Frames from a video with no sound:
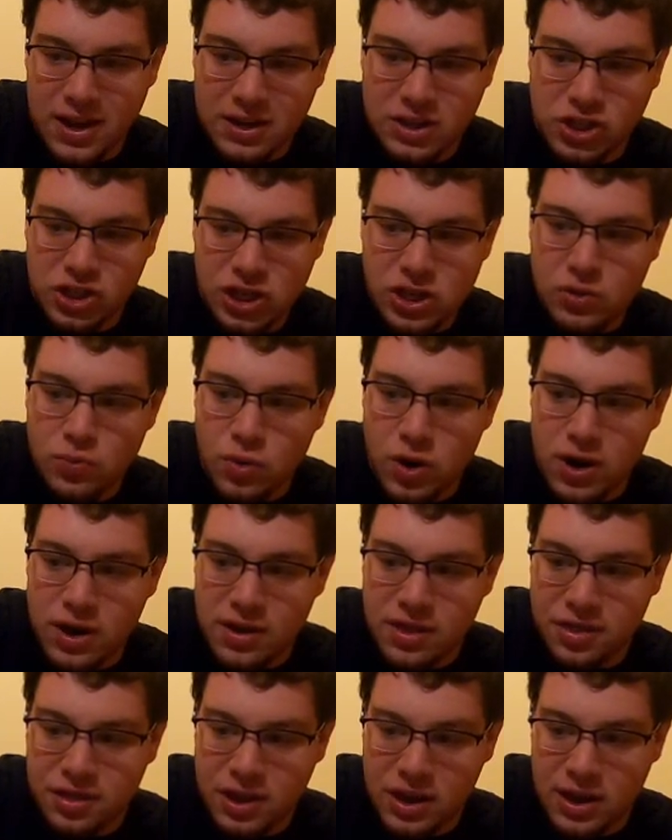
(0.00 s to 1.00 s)
a
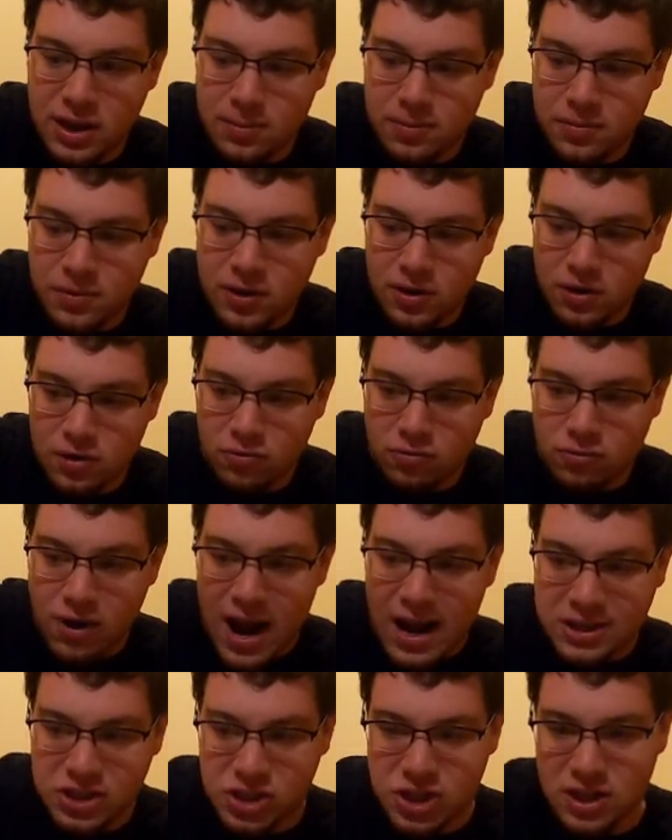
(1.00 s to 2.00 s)
G1 themed
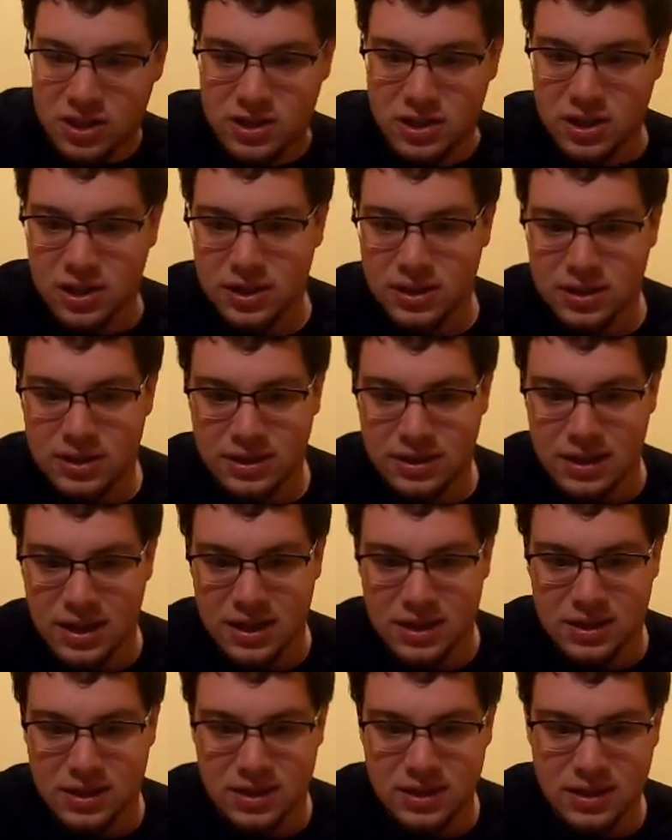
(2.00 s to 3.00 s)
Ratchet
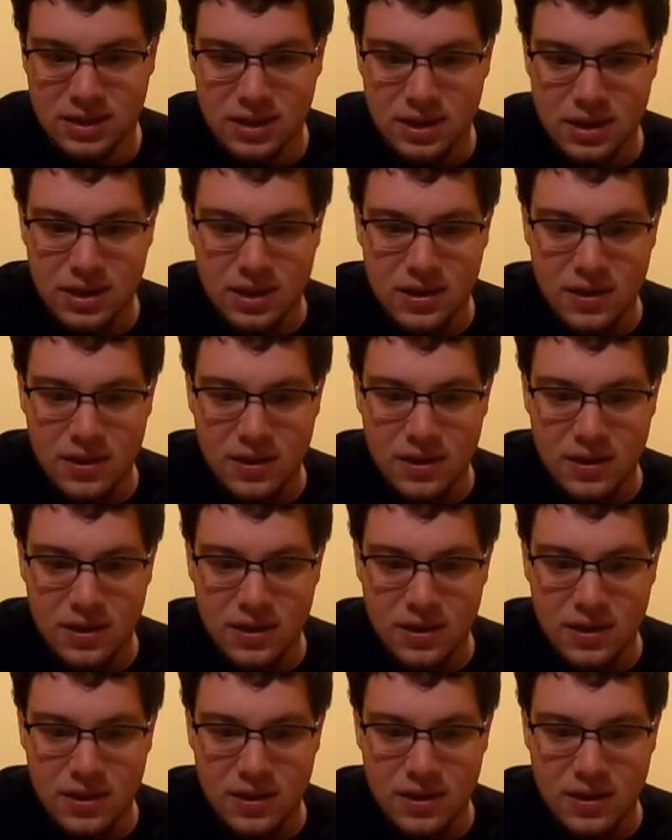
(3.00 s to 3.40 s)
since